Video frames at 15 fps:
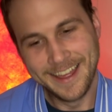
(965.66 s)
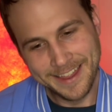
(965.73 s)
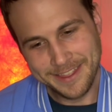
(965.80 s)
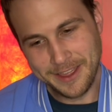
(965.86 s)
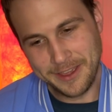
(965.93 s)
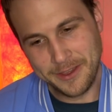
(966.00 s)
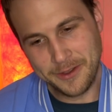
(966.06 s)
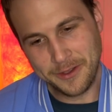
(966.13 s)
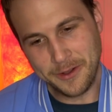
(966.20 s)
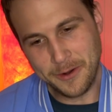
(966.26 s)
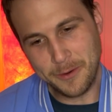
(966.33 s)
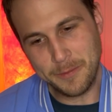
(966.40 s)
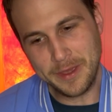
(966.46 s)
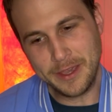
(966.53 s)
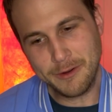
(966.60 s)
that you ain't
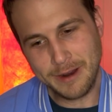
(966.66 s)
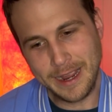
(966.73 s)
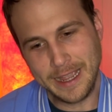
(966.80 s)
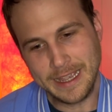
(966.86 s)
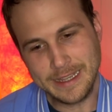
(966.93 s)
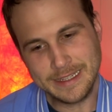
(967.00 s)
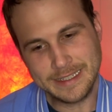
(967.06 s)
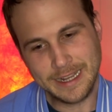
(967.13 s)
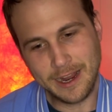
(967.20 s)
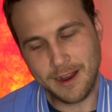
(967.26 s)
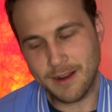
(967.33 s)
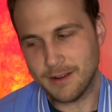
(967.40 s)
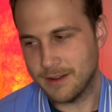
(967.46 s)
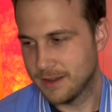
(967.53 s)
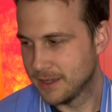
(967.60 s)
gonna be crazy, girl?